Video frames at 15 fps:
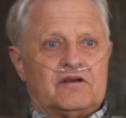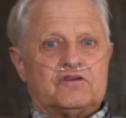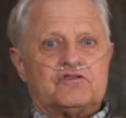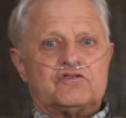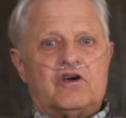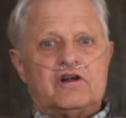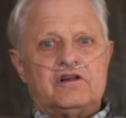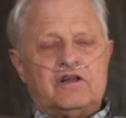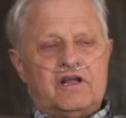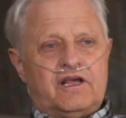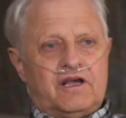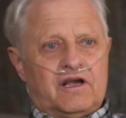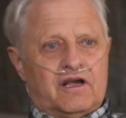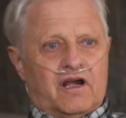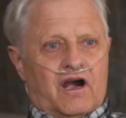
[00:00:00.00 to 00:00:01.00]

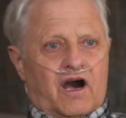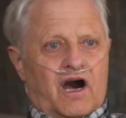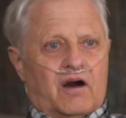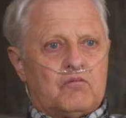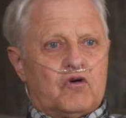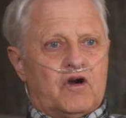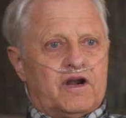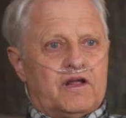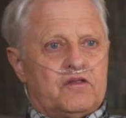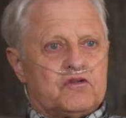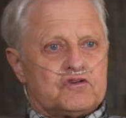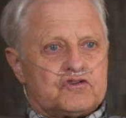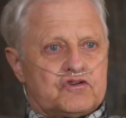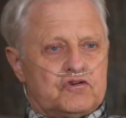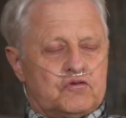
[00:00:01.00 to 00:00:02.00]
suddenly I'm writing
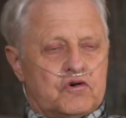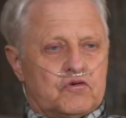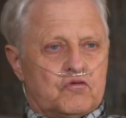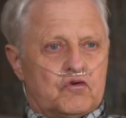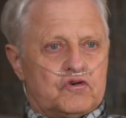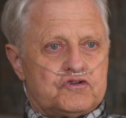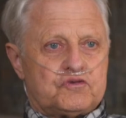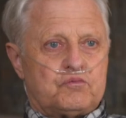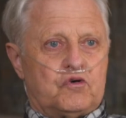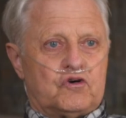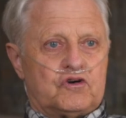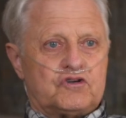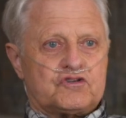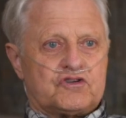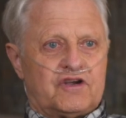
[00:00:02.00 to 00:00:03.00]
the Stuart Woods
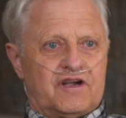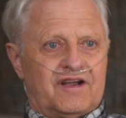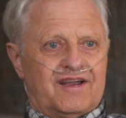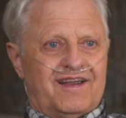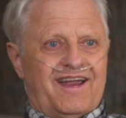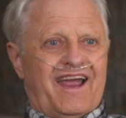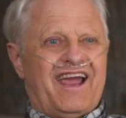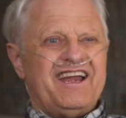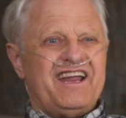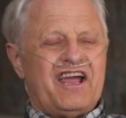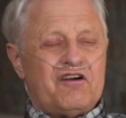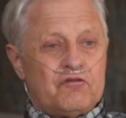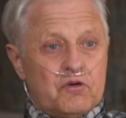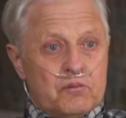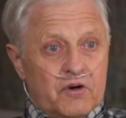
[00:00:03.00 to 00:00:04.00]
books and
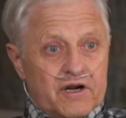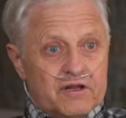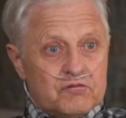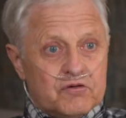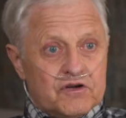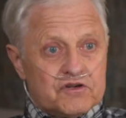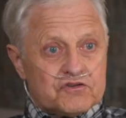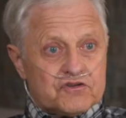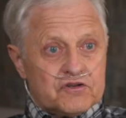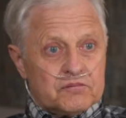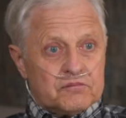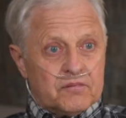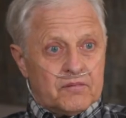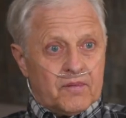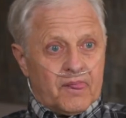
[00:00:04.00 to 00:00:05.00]
everybody reads
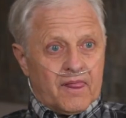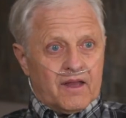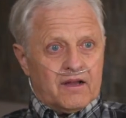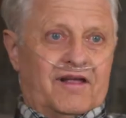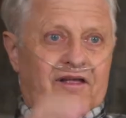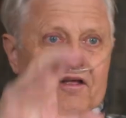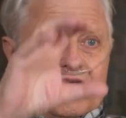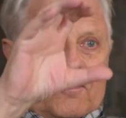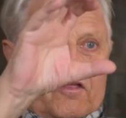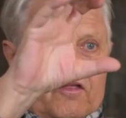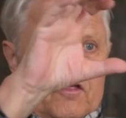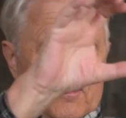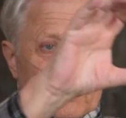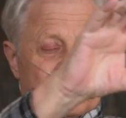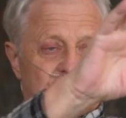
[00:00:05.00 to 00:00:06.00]
them.
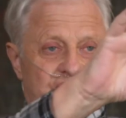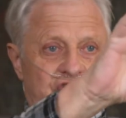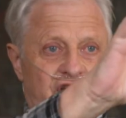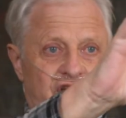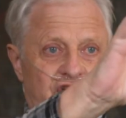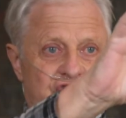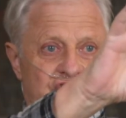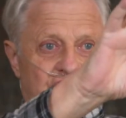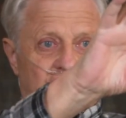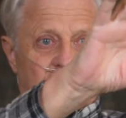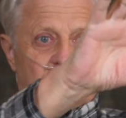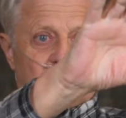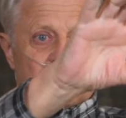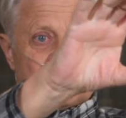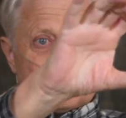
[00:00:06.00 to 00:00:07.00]
It says,
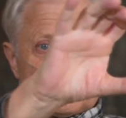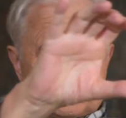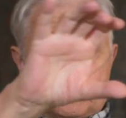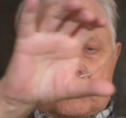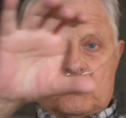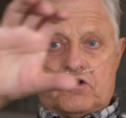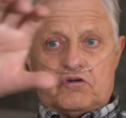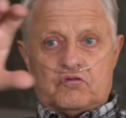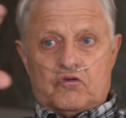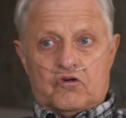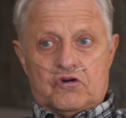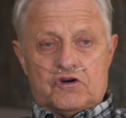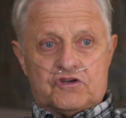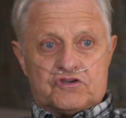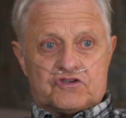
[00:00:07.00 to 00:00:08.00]
Stuart
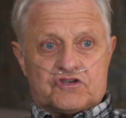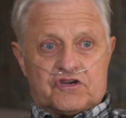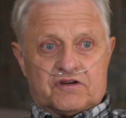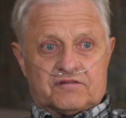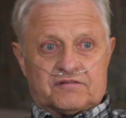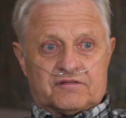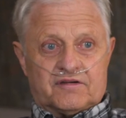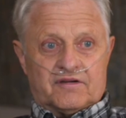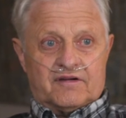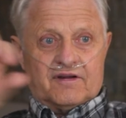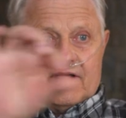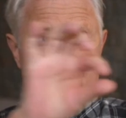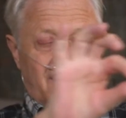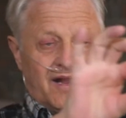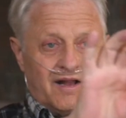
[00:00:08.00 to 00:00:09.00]
Woods,
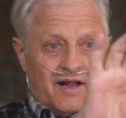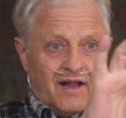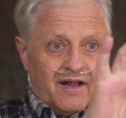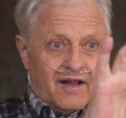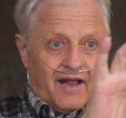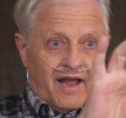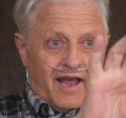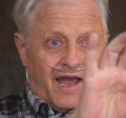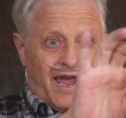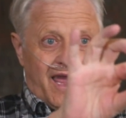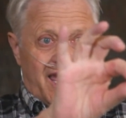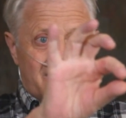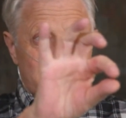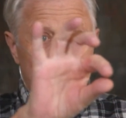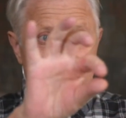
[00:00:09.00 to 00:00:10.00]

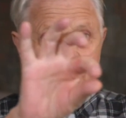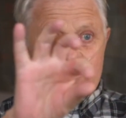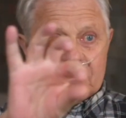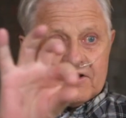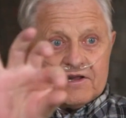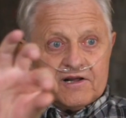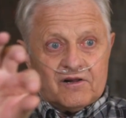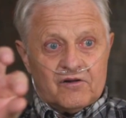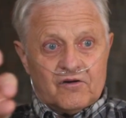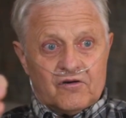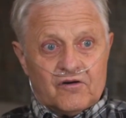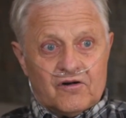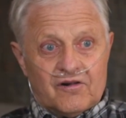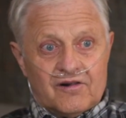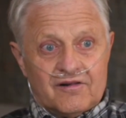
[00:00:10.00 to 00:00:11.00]
and Parnell
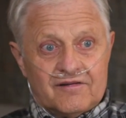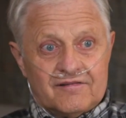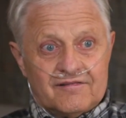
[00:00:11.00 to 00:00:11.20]
Hall.